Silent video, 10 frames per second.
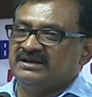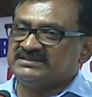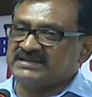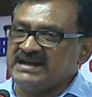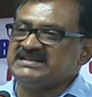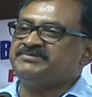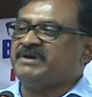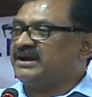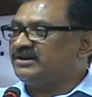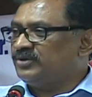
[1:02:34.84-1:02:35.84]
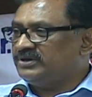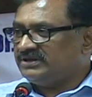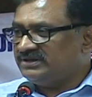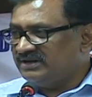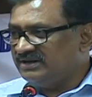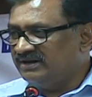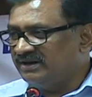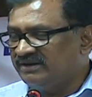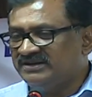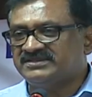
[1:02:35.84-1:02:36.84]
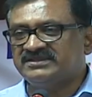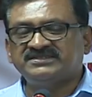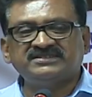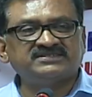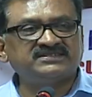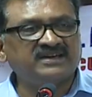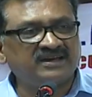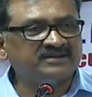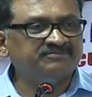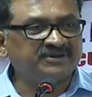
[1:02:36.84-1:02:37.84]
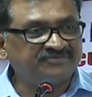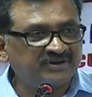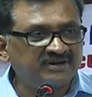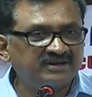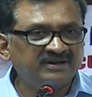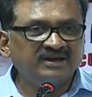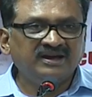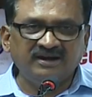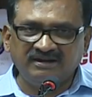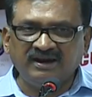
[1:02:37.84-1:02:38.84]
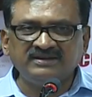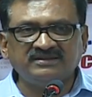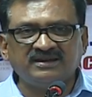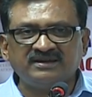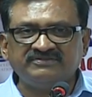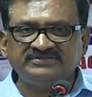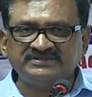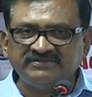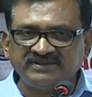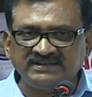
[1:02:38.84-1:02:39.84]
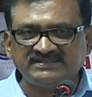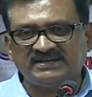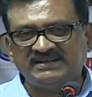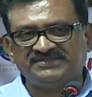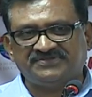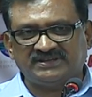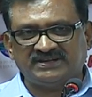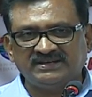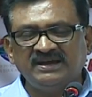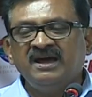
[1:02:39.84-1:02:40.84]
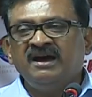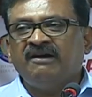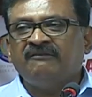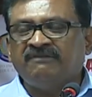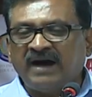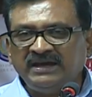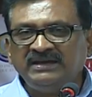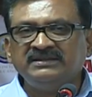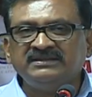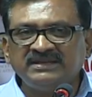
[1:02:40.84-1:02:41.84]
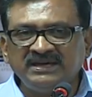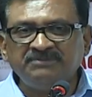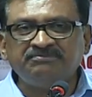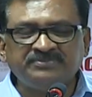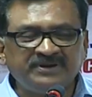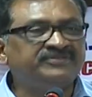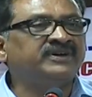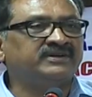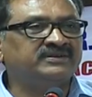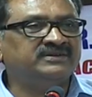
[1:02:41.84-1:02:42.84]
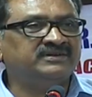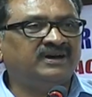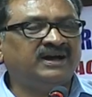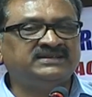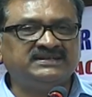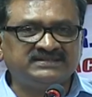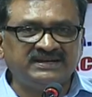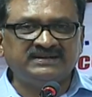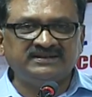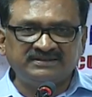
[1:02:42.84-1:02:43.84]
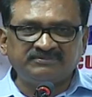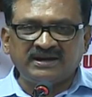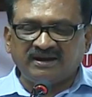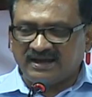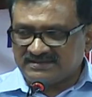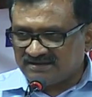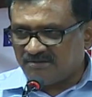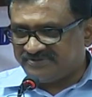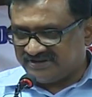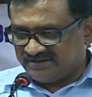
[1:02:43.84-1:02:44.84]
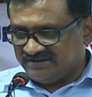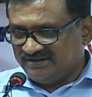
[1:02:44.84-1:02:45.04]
science background researchers, they are preferred a lot. There are several studies for it. Why they prefer? As I said in my last option,